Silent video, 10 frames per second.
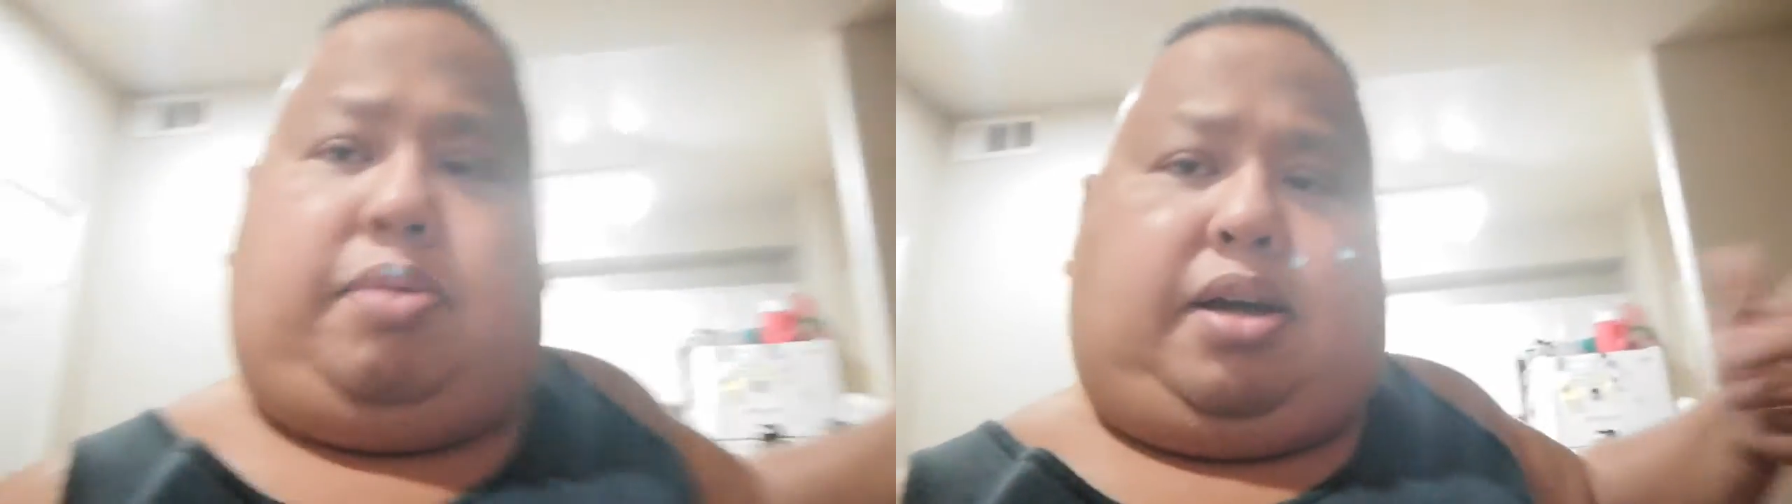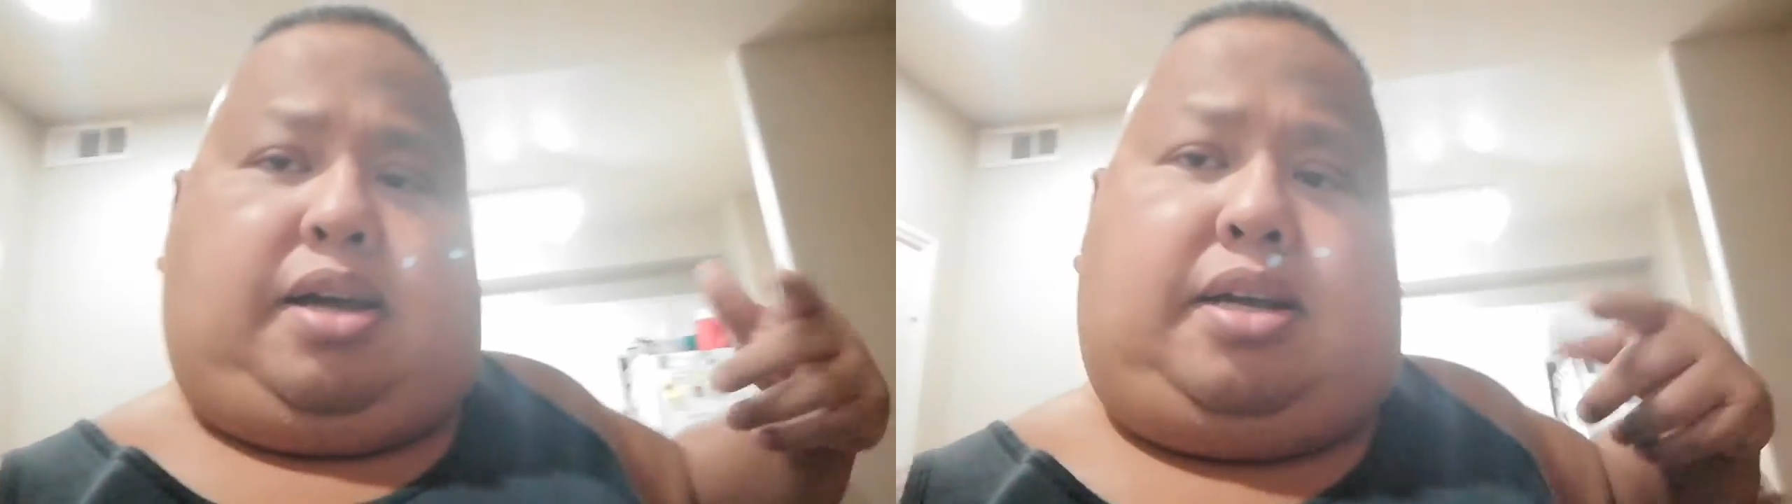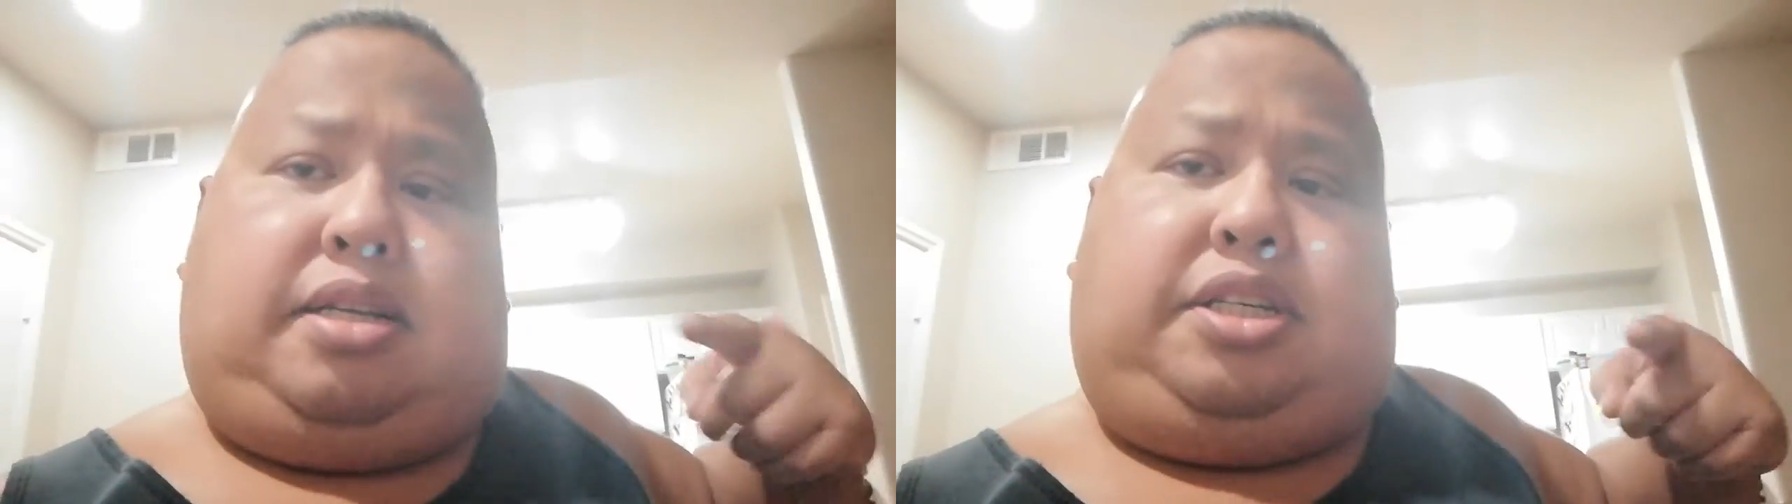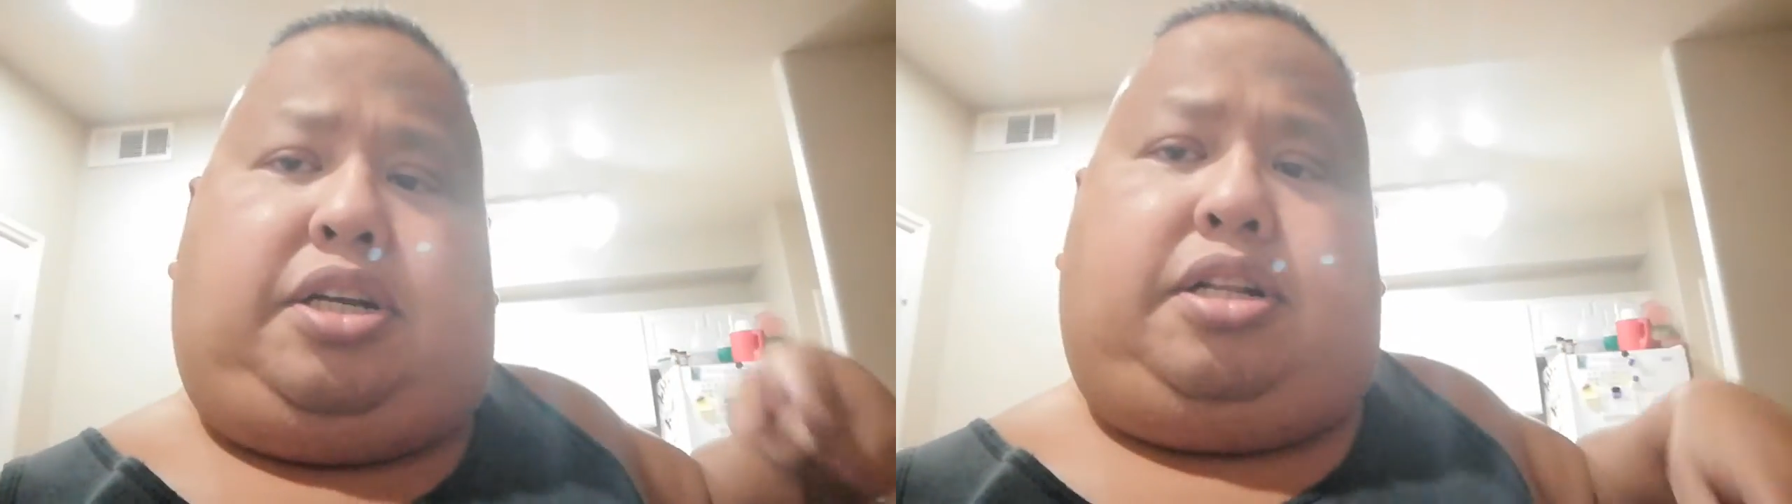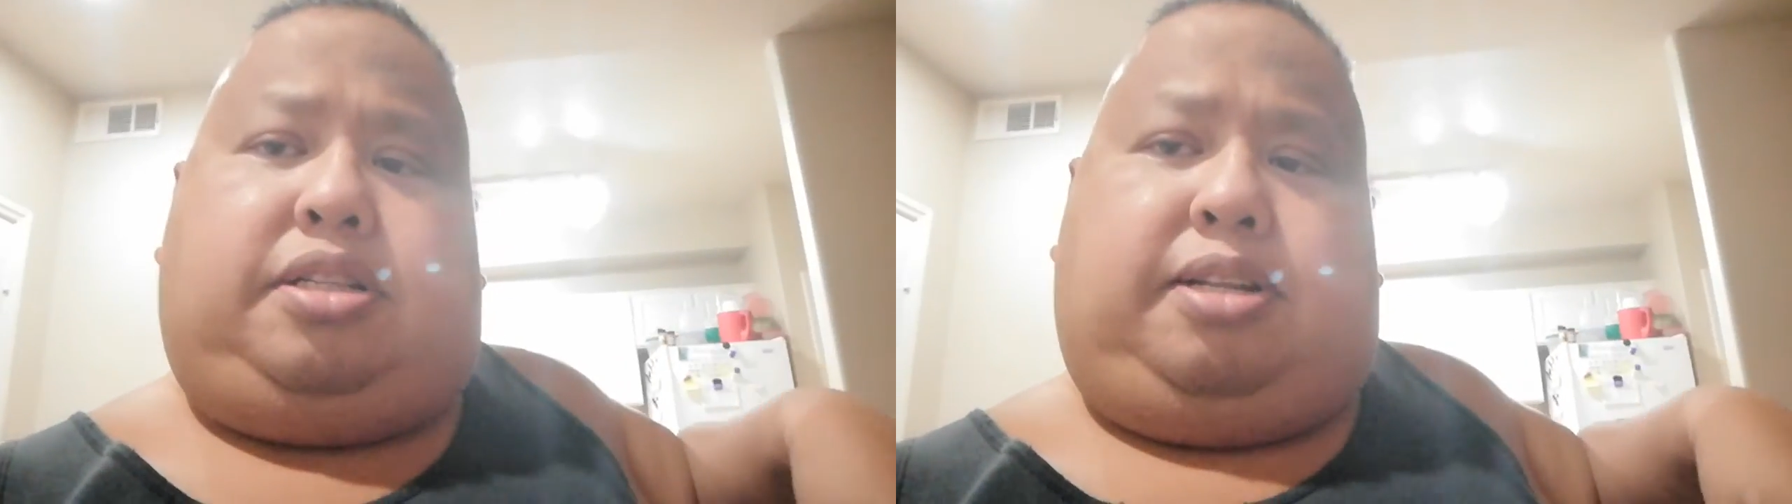But I got to
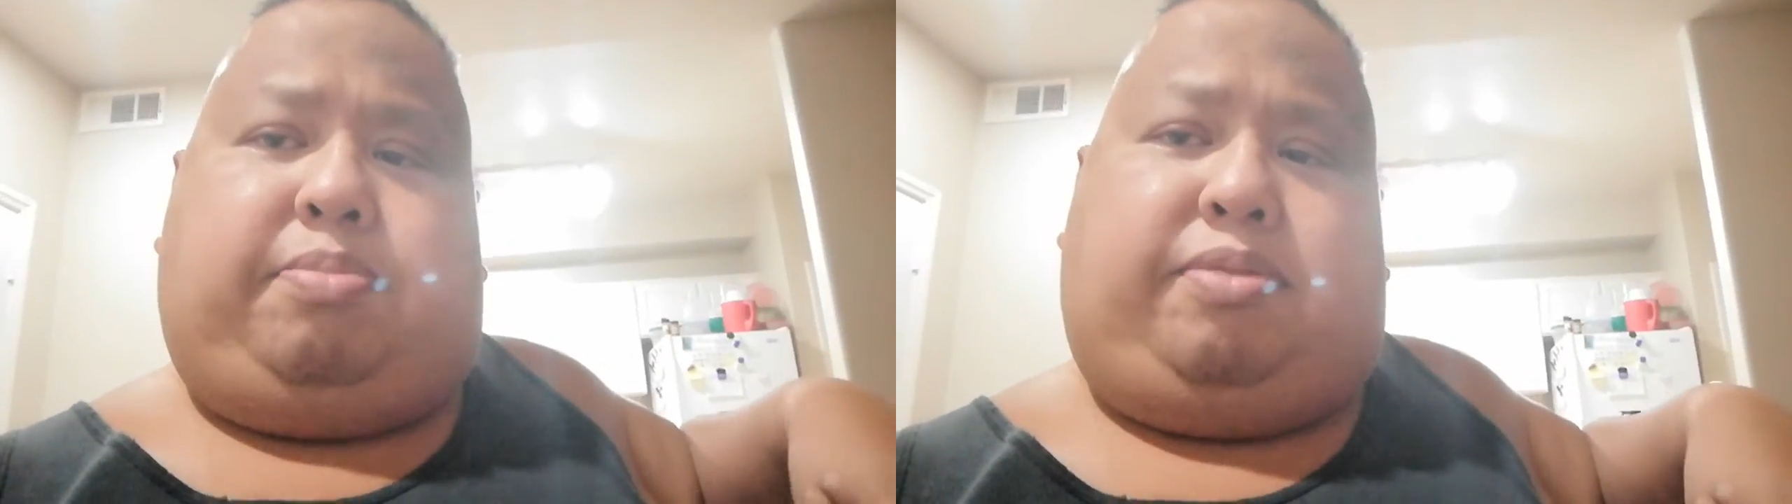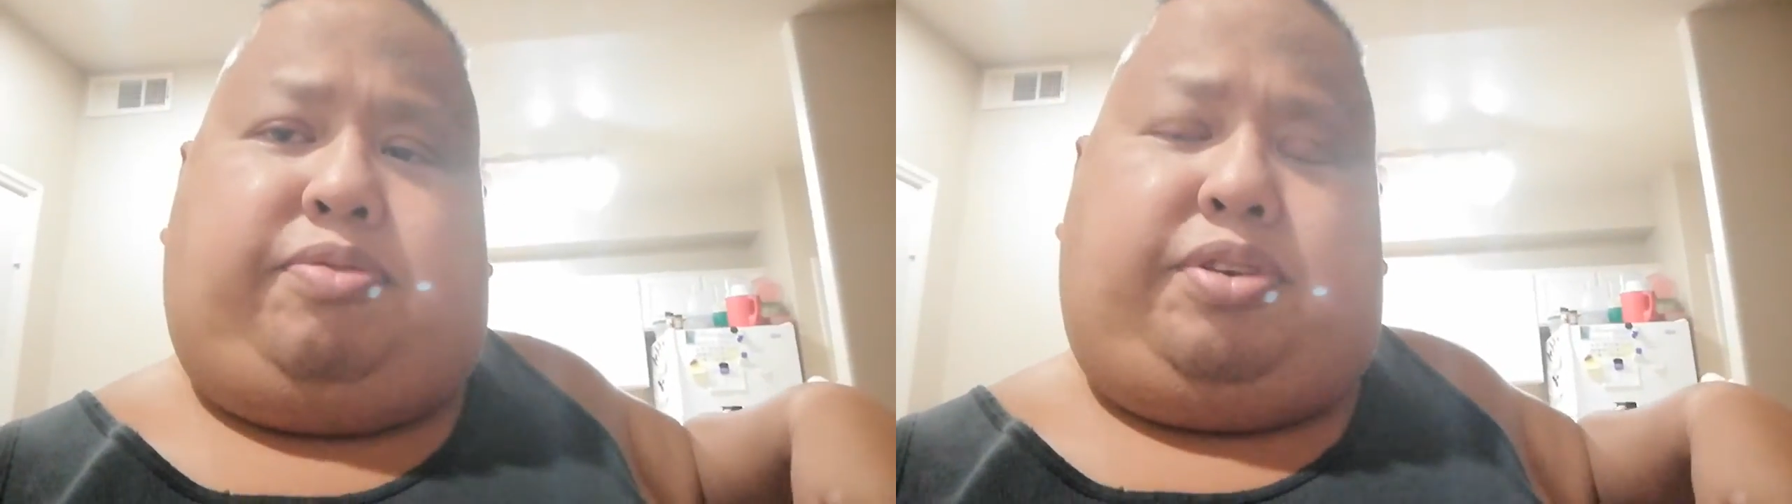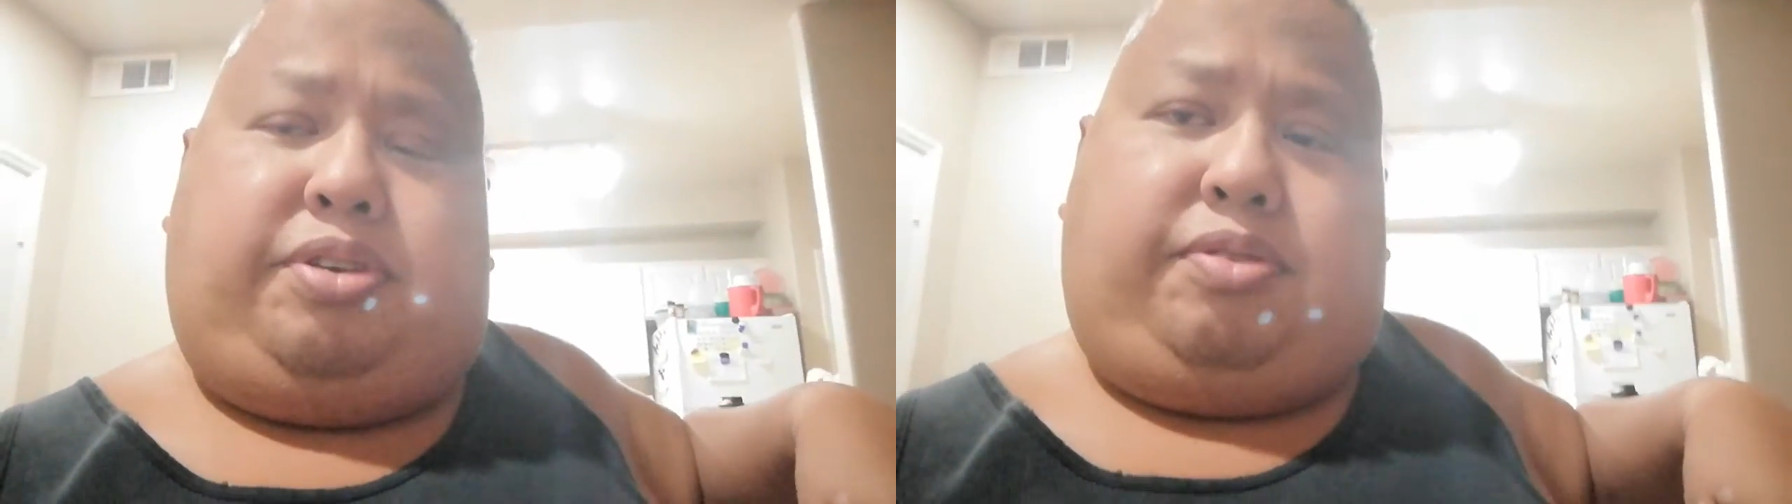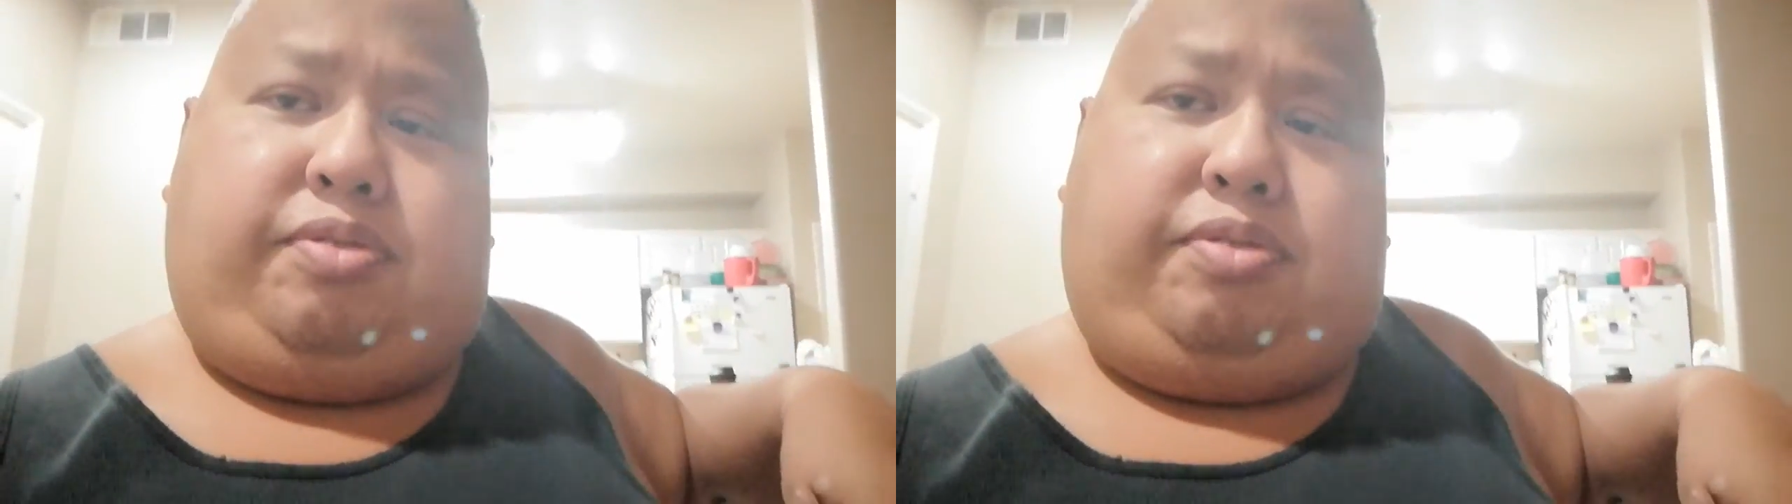share a little tidbit for you,